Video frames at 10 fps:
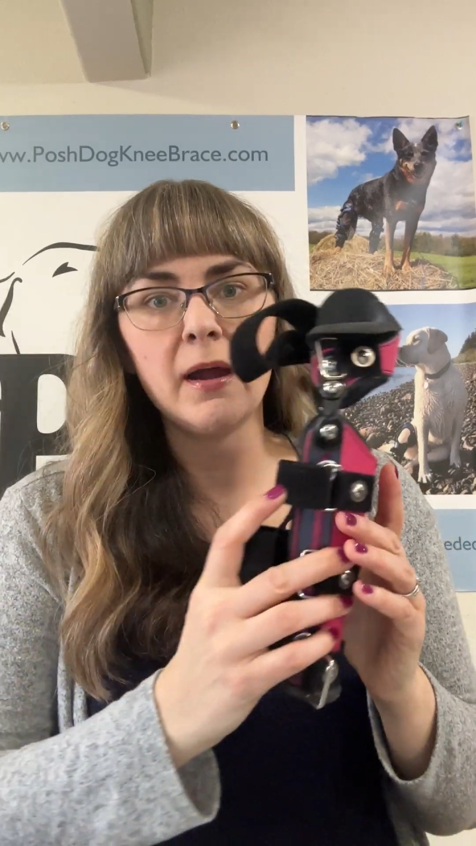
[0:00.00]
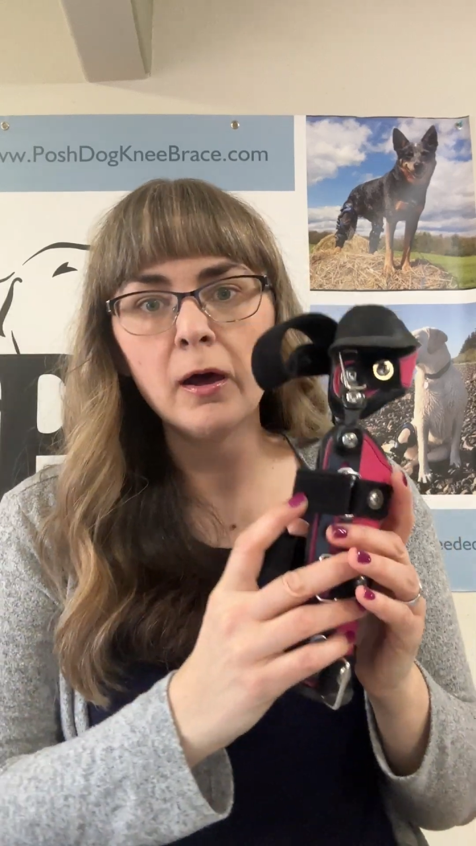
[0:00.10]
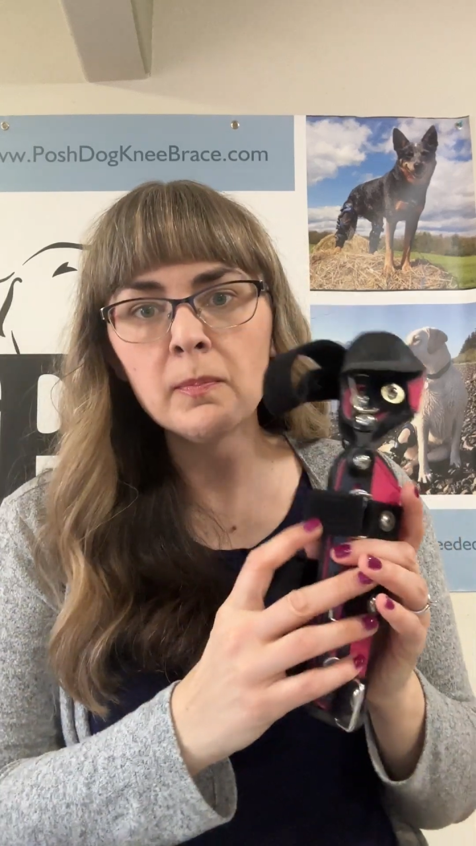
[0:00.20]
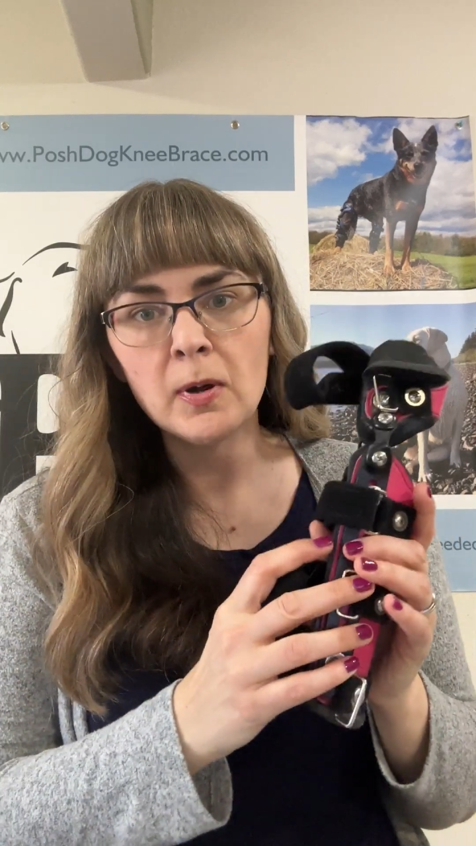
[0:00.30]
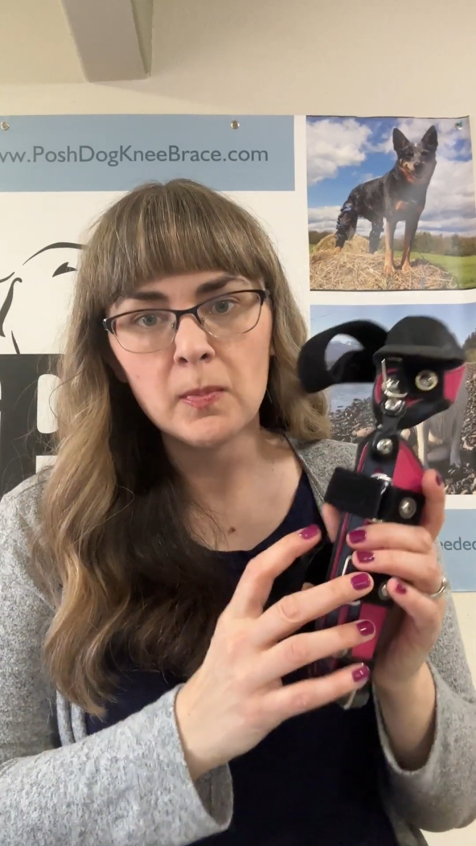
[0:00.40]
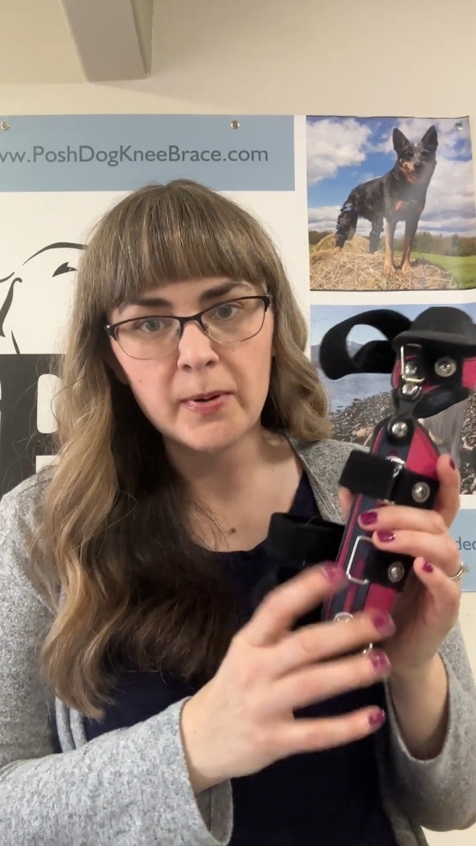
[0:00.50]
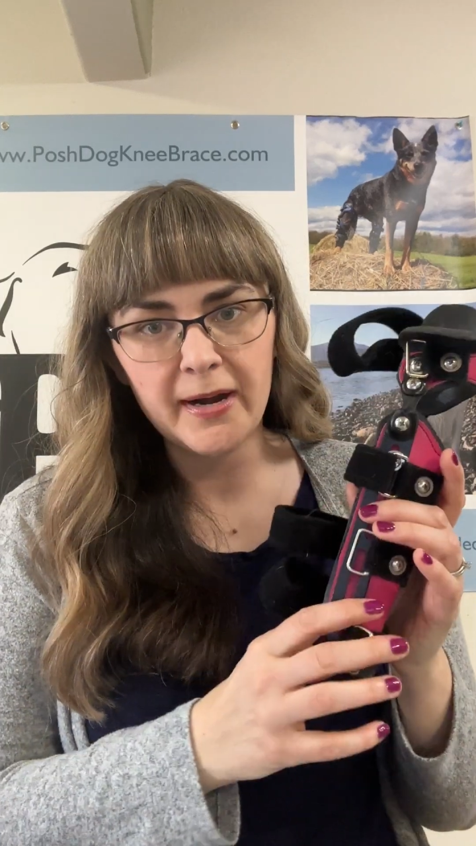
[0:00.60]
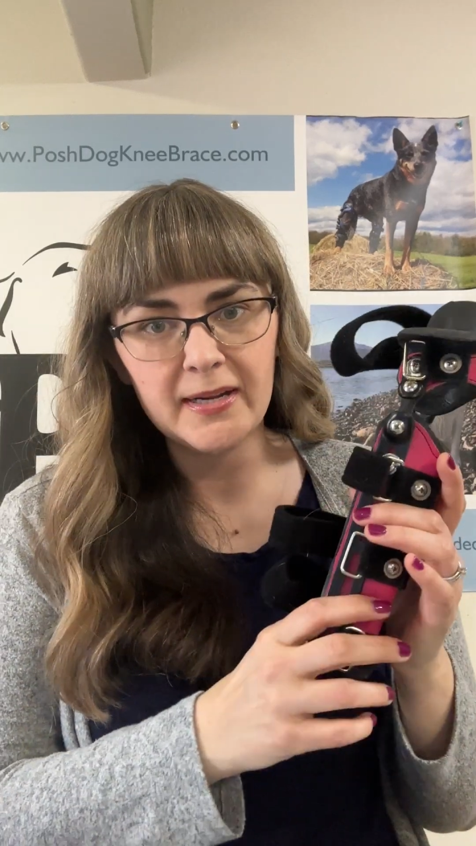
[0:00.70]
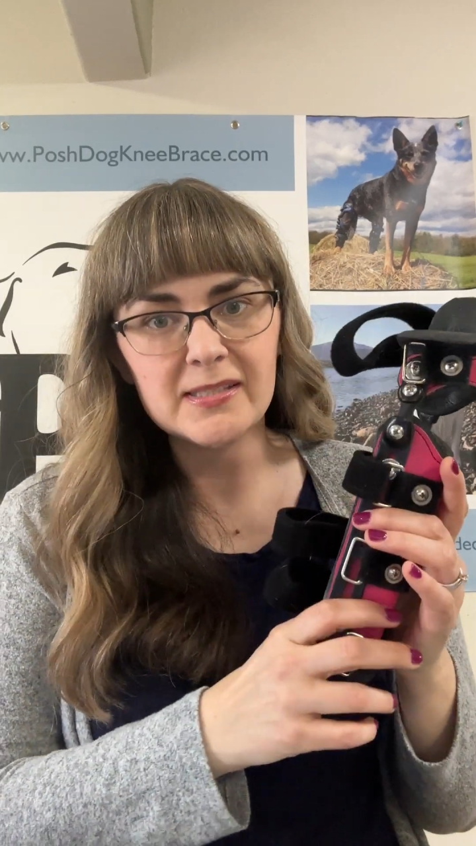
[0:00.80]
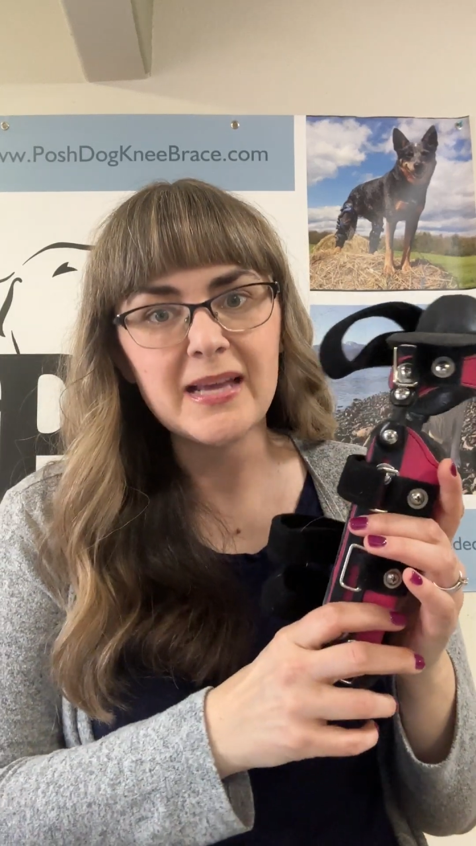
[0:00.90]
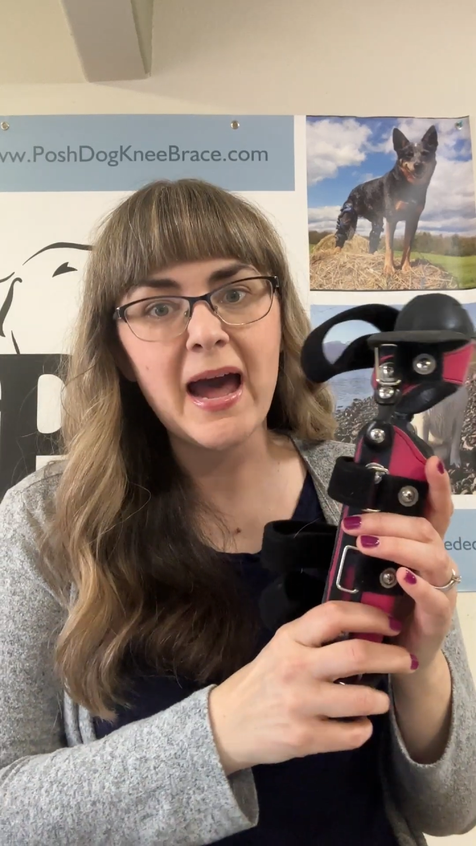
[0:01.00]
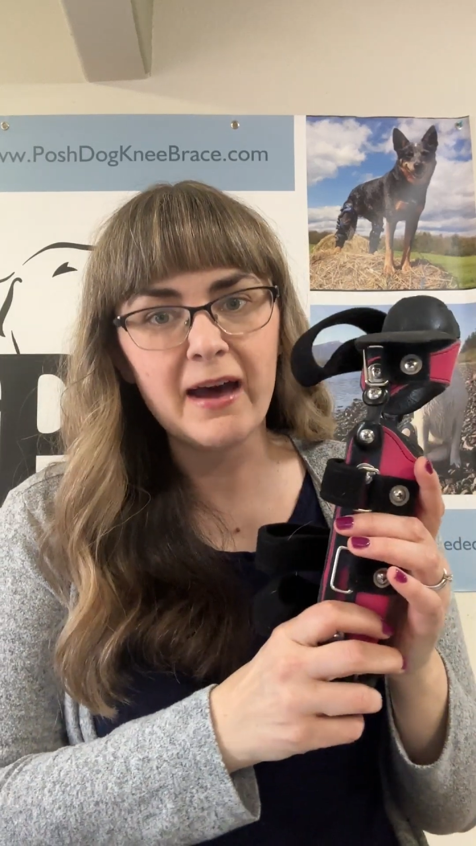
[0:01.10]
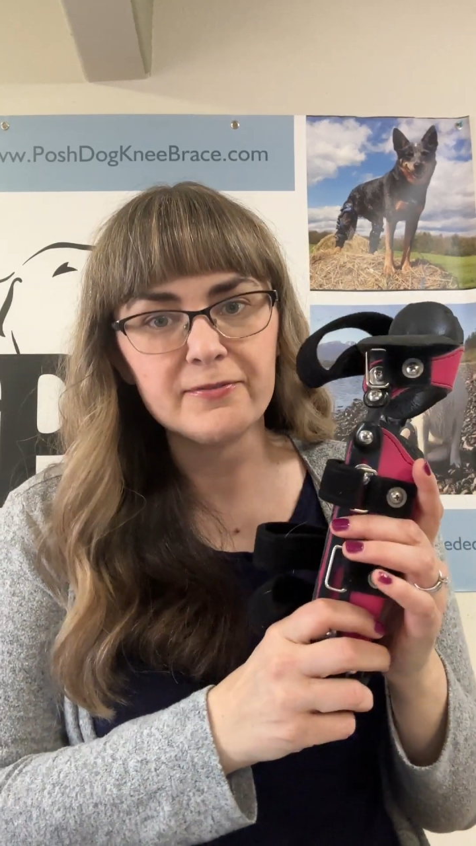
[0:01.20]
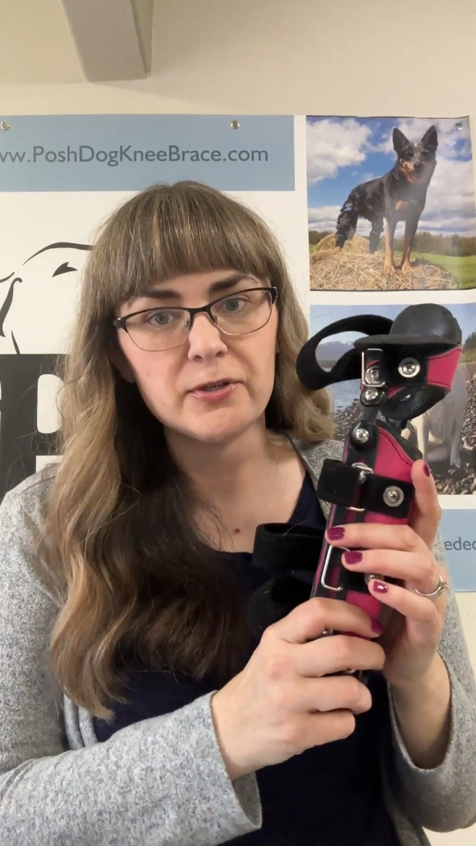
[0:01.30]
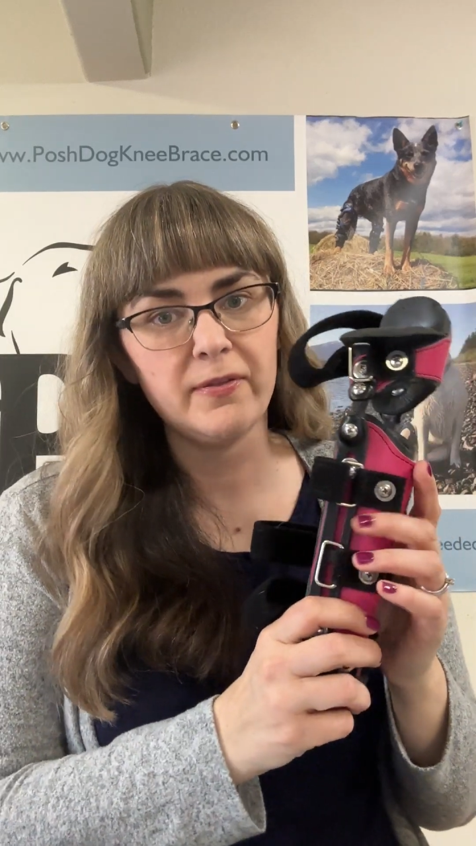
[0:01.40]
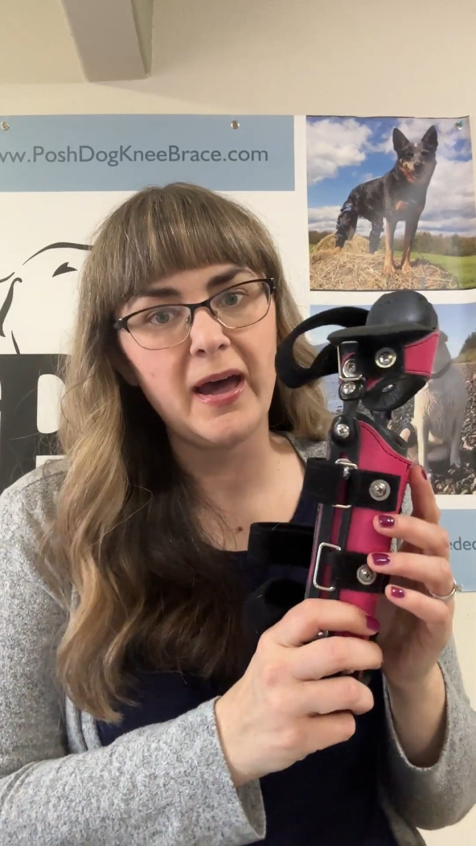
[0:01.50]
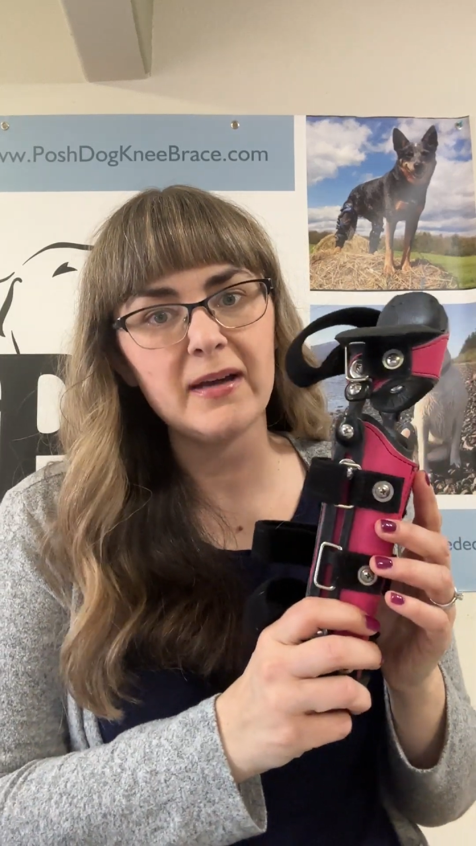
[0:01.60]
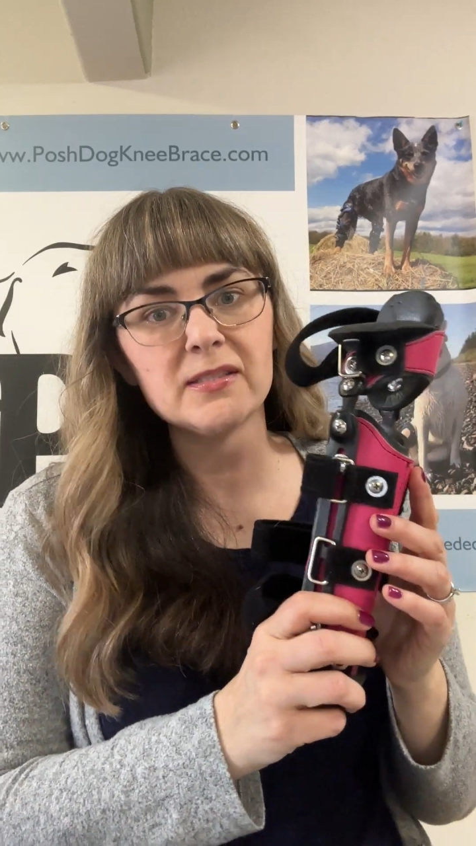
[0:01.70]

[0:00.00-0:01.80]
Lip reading: elbow brace after that.